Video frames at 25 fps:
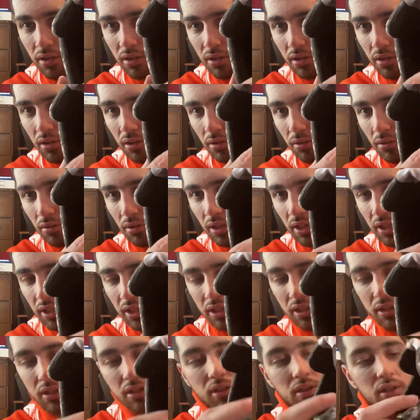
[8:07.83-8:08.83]
little,
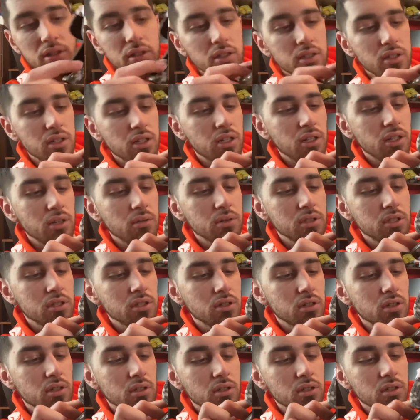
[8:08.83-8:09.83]
like, uh, what's it
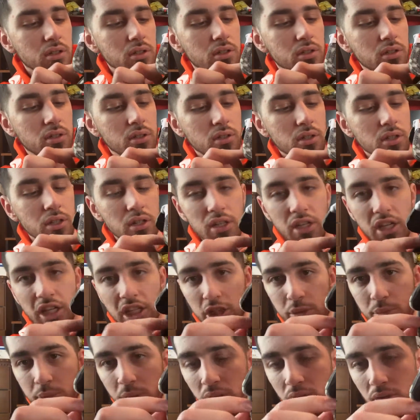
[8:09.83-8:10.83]
called?
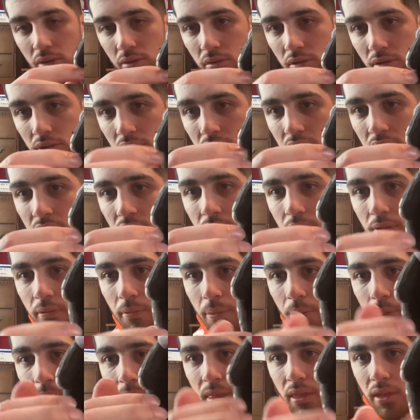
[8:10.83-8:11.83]
Exposed.
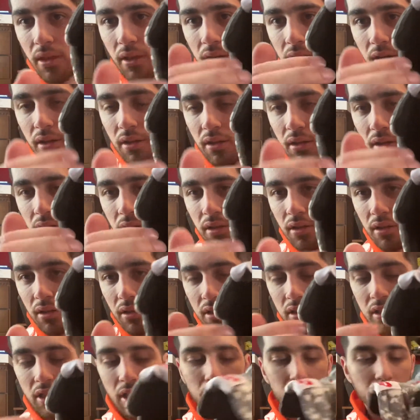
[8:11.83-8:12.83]

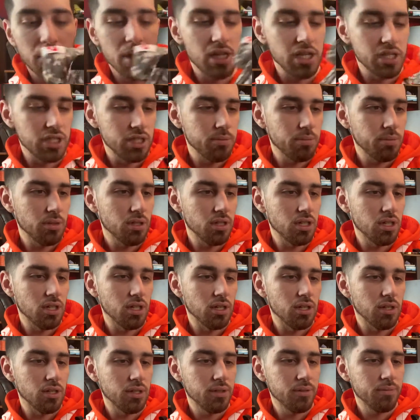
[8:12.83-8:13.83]
It's not mesh, but,
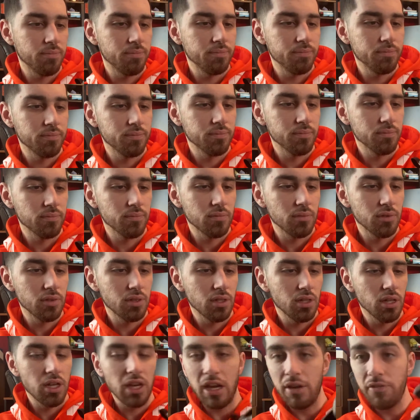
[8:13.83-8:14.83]
uh,
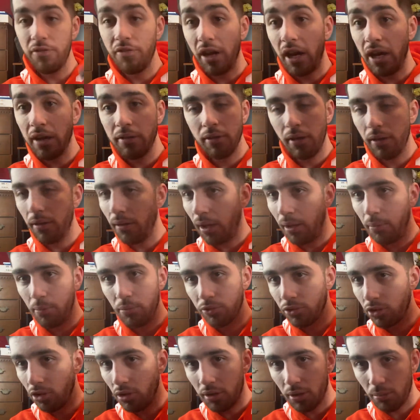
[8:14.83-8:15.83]
I, I, uh, I'm
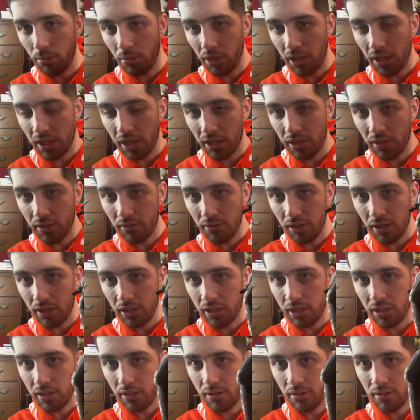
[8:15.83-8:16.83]
drawing a blank right
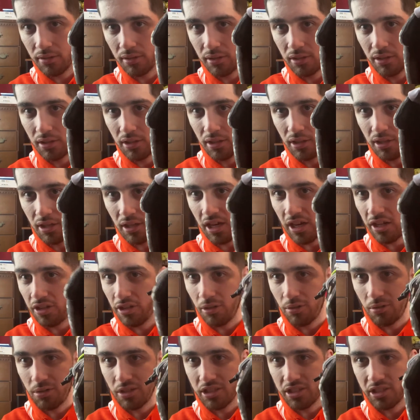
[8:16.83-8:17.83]
now. I
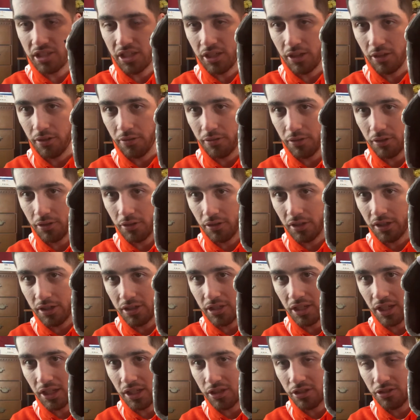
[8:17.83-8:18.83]
don't want to sit here for 30
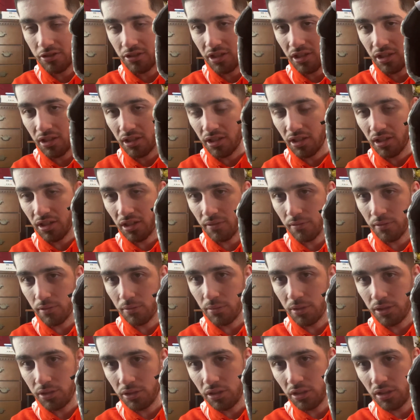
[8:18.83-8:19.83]
seconds trying to think of it,
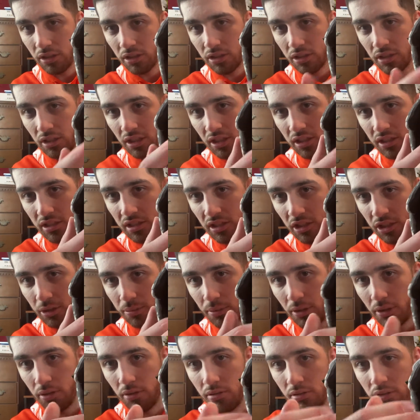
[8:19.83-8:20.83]
but you can see it's
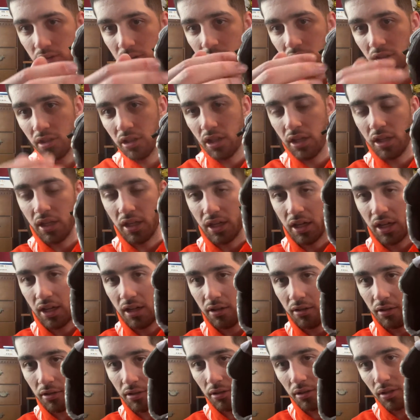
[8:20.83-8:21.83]
exposed, kind of like
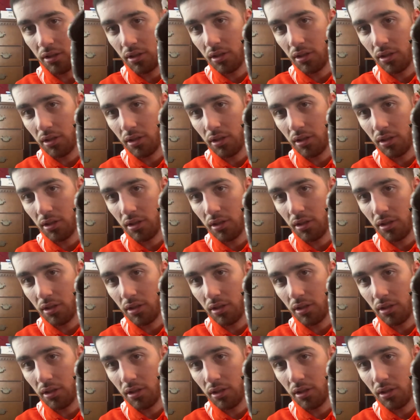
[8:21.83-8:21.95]
how